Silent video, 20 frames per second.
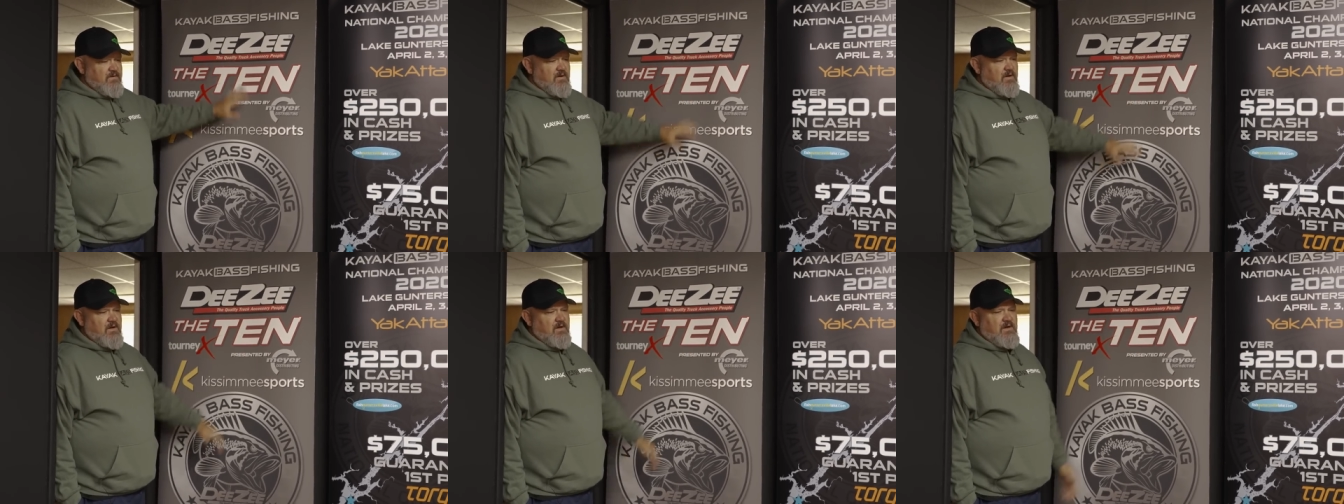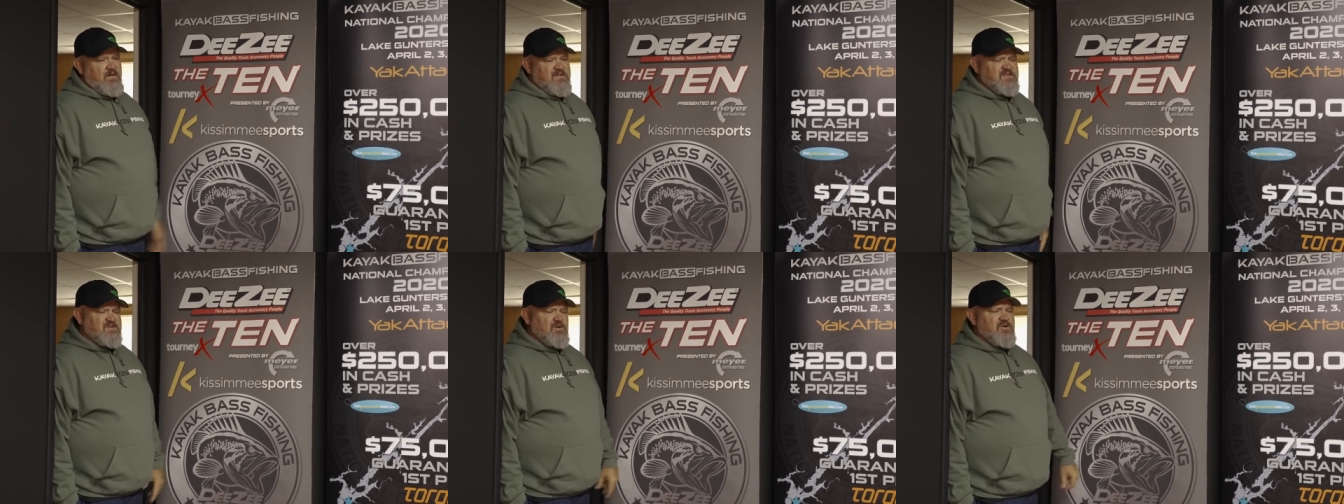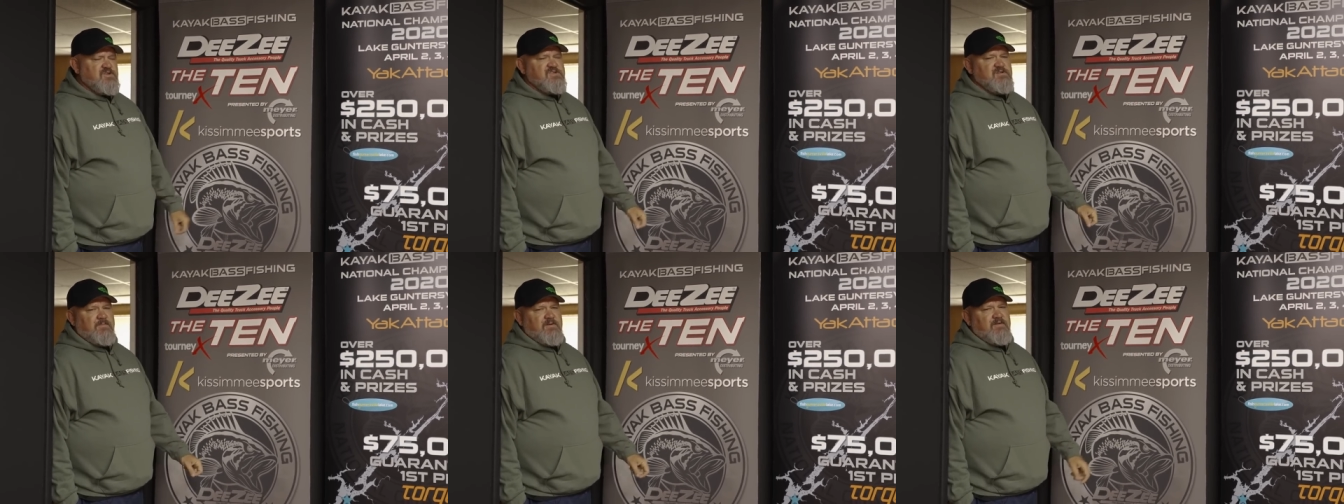uh, it's
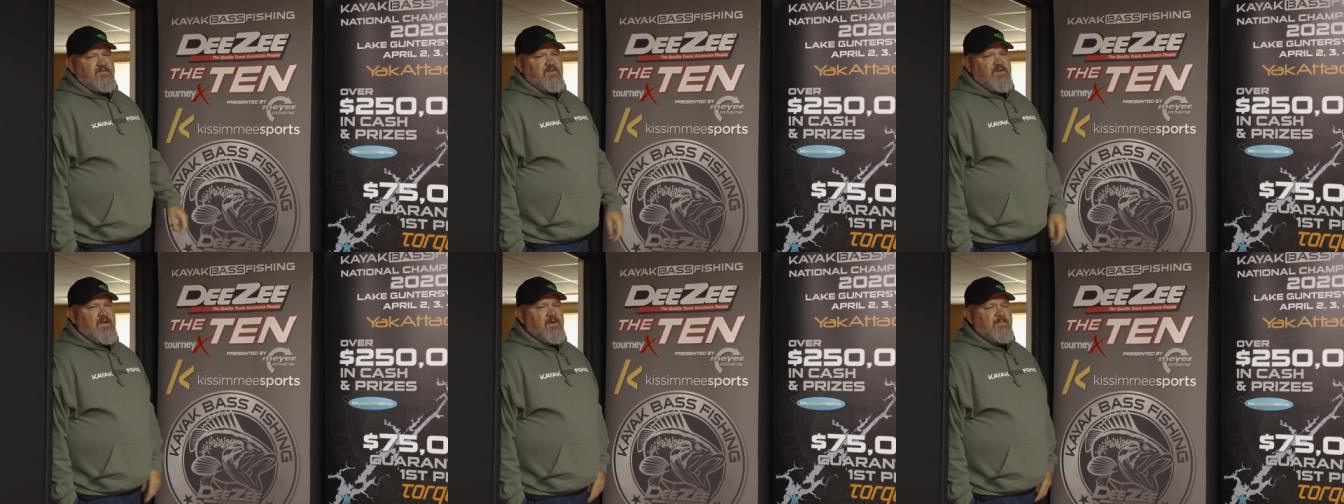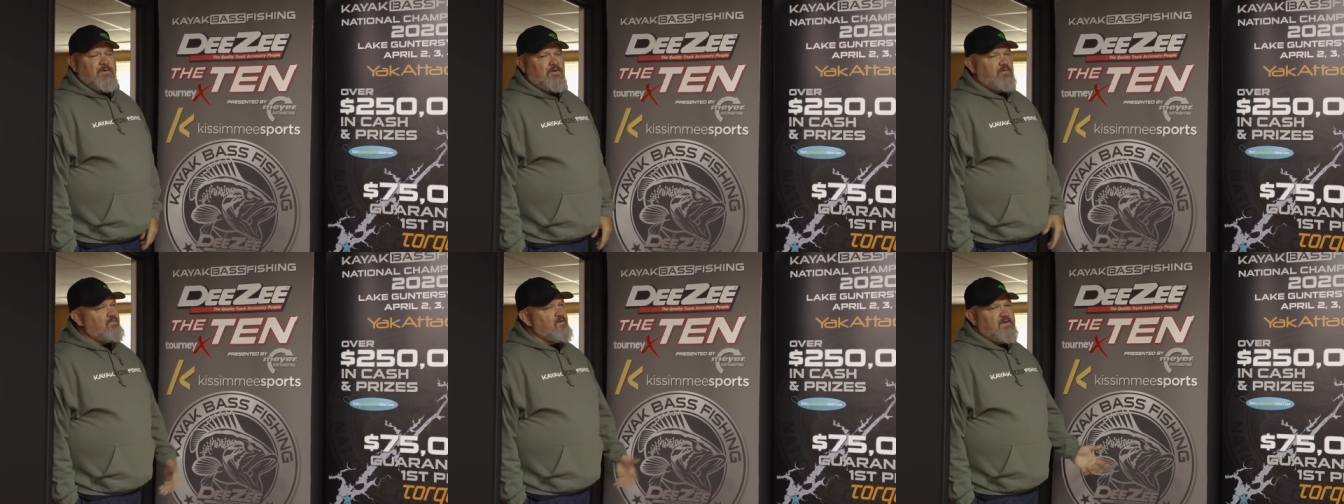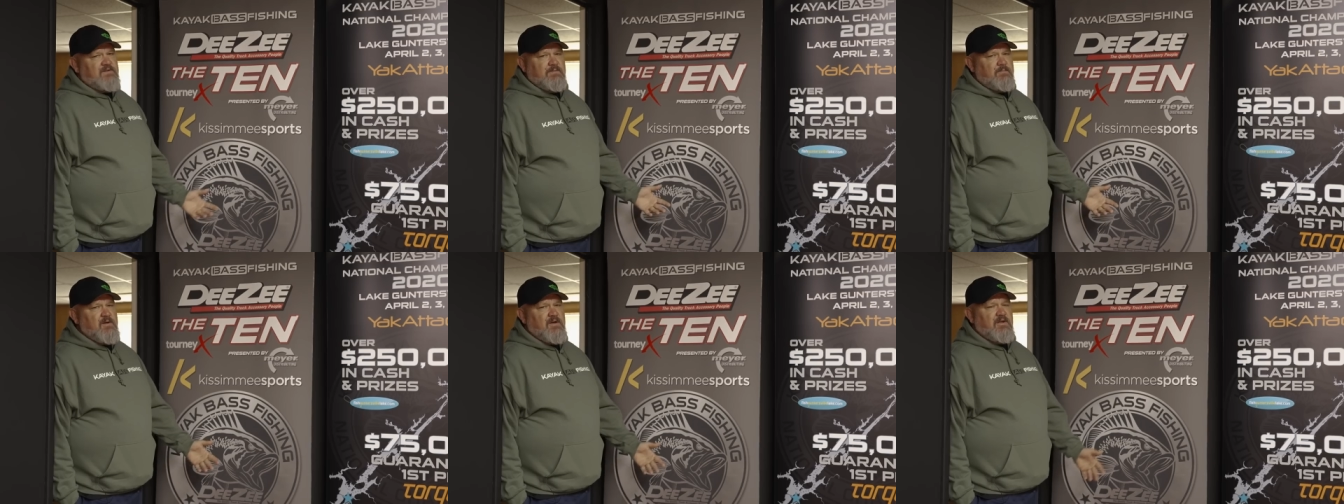caused a bit of a domino
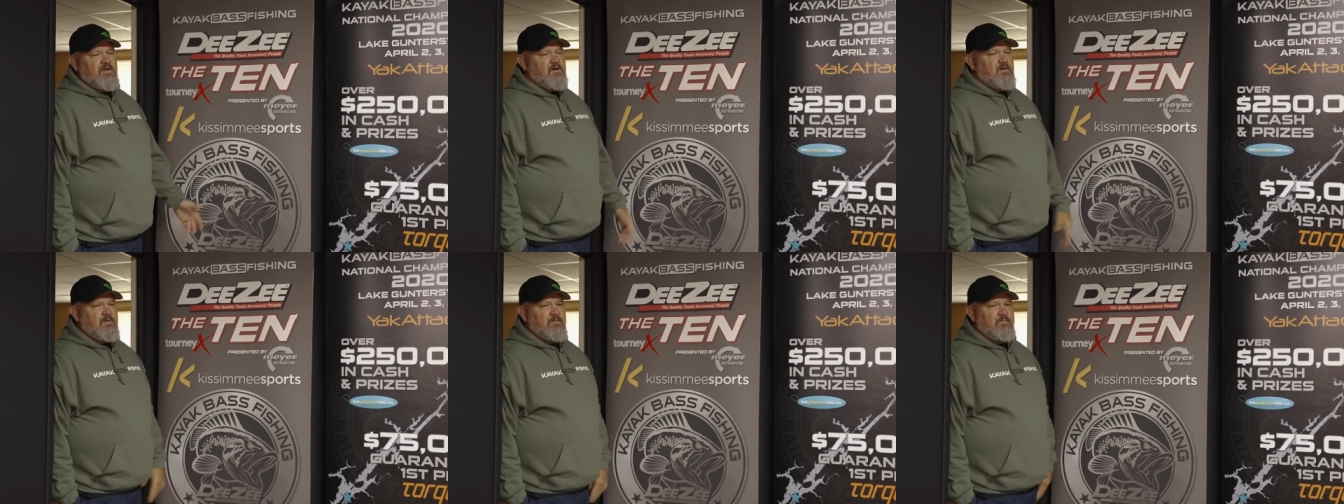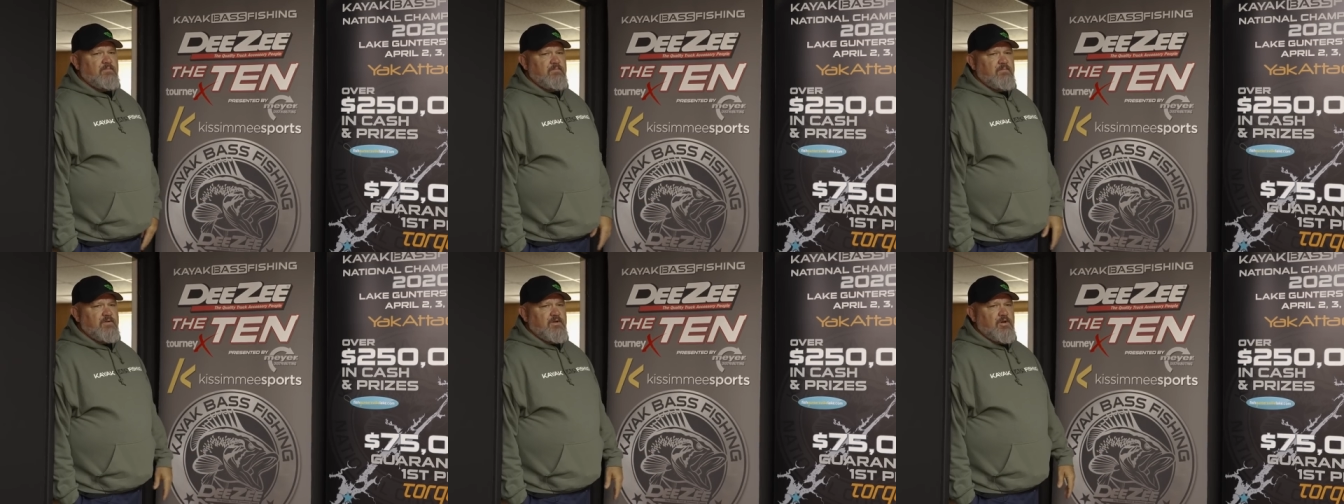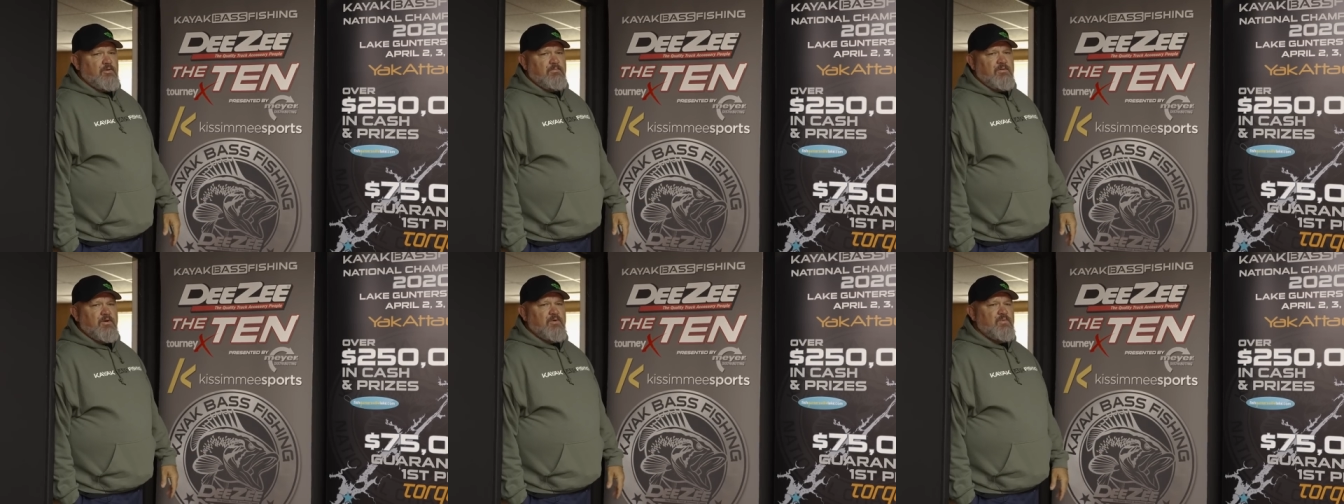effect. I'm not going to, you
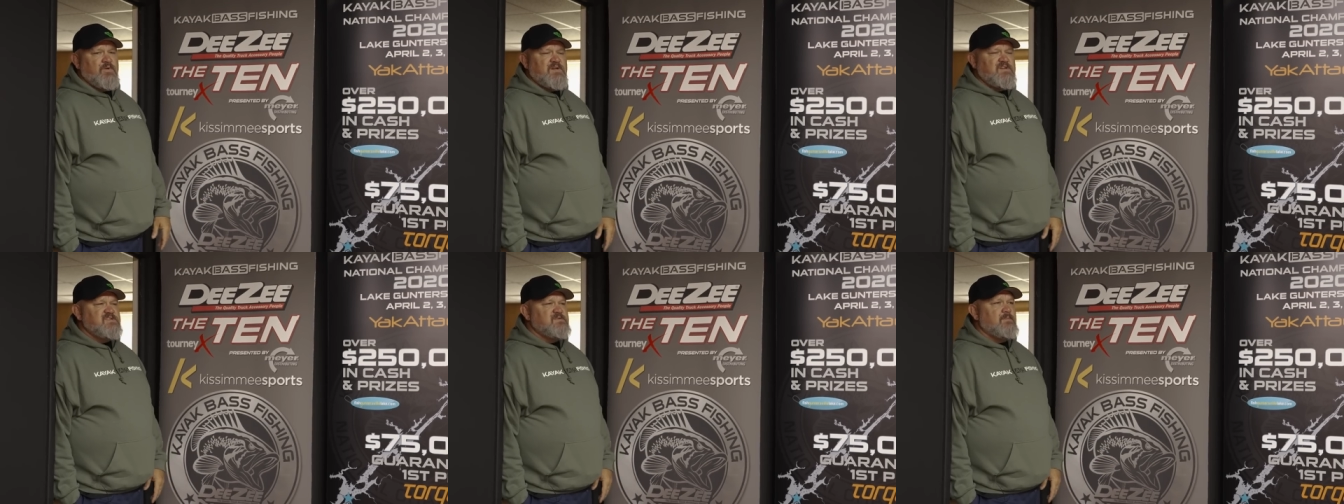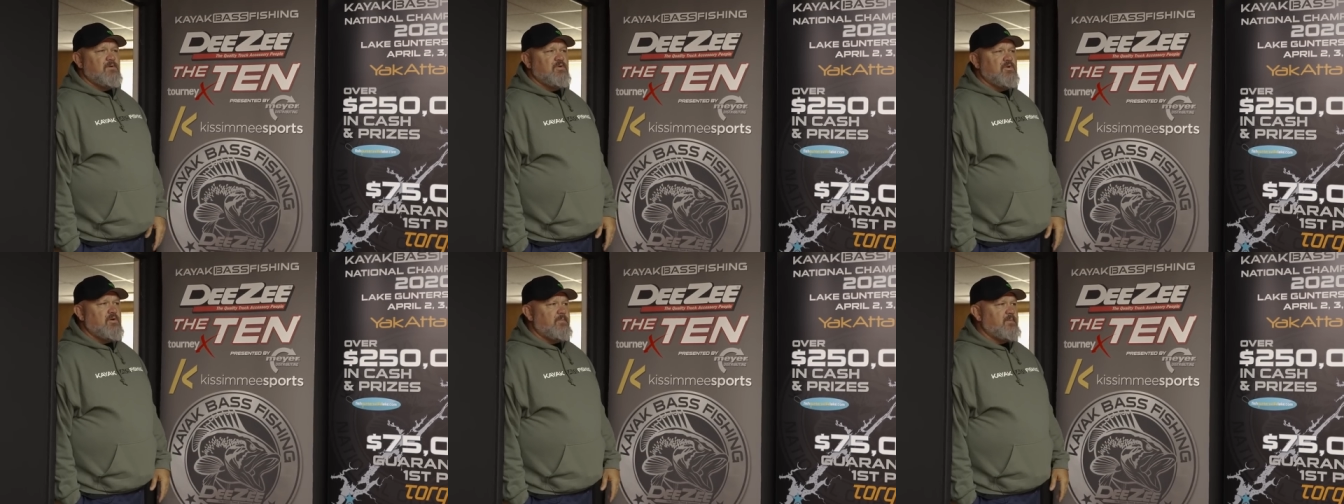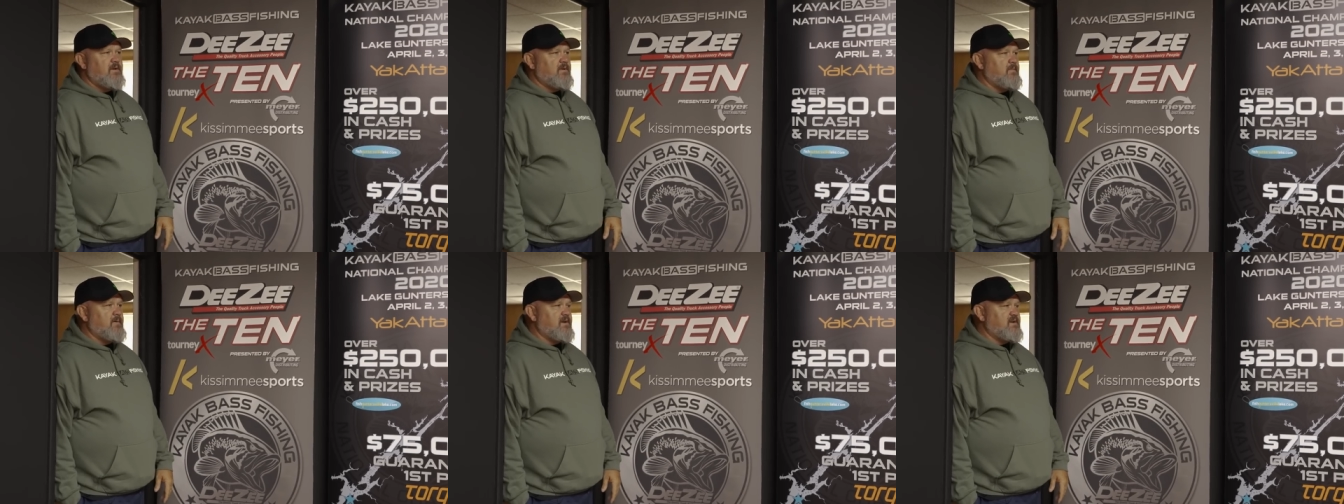know, blow any smoke up
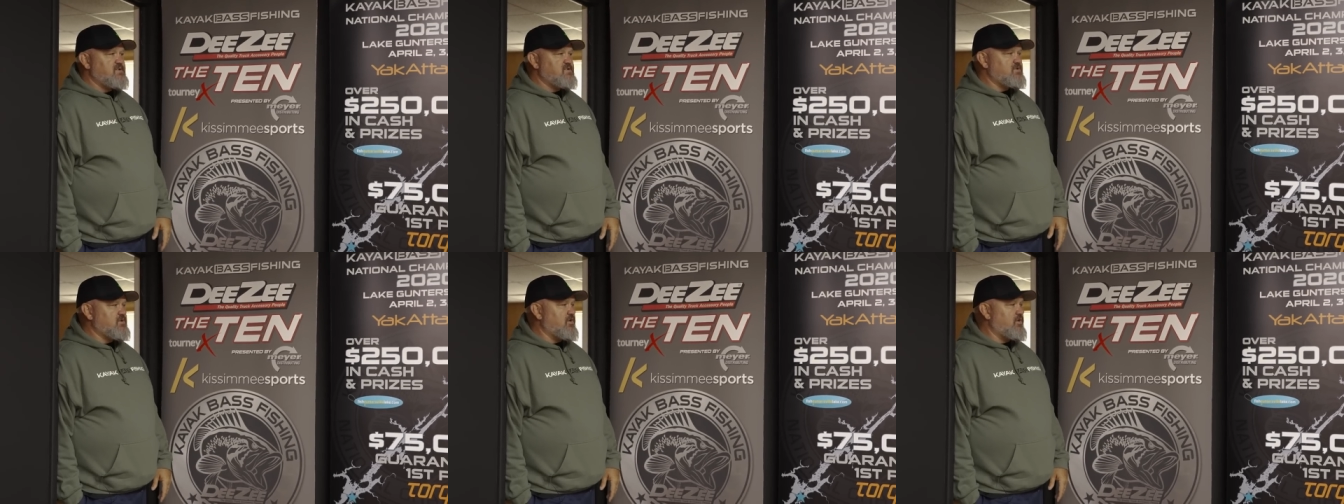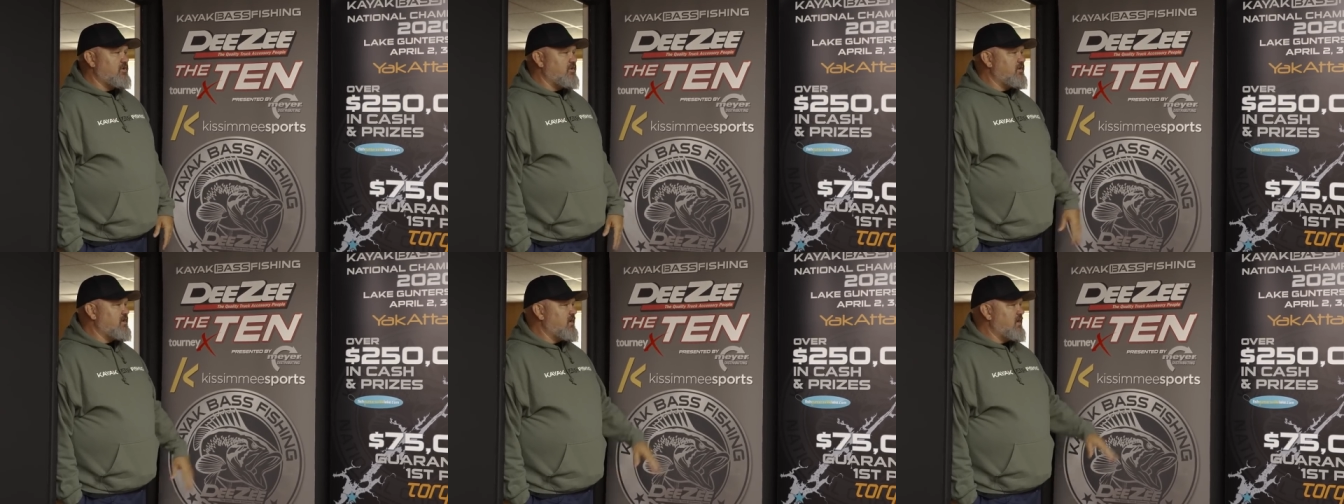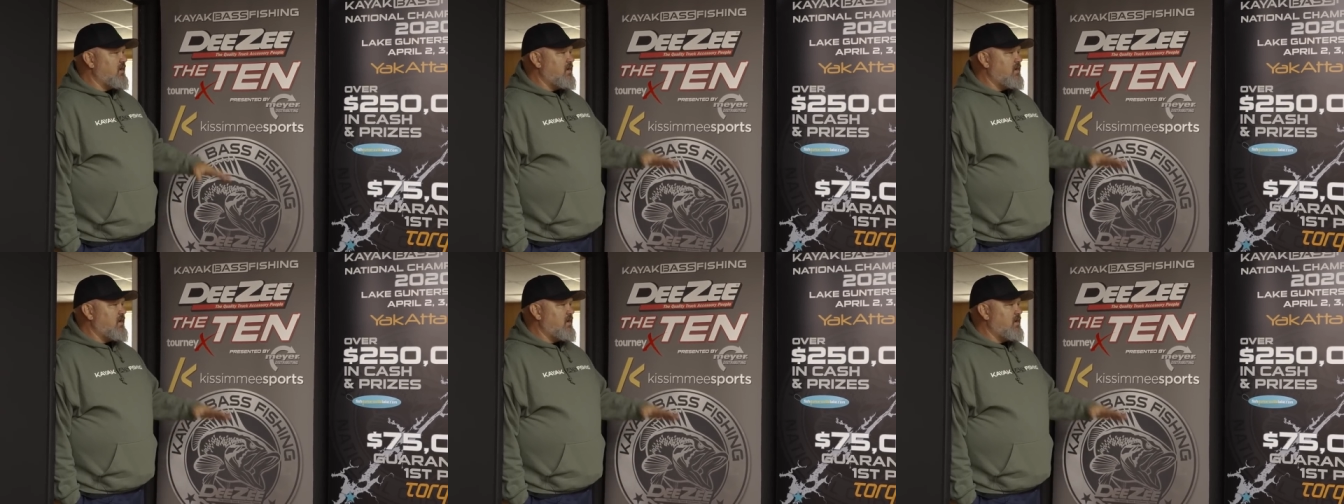anybody's skirt.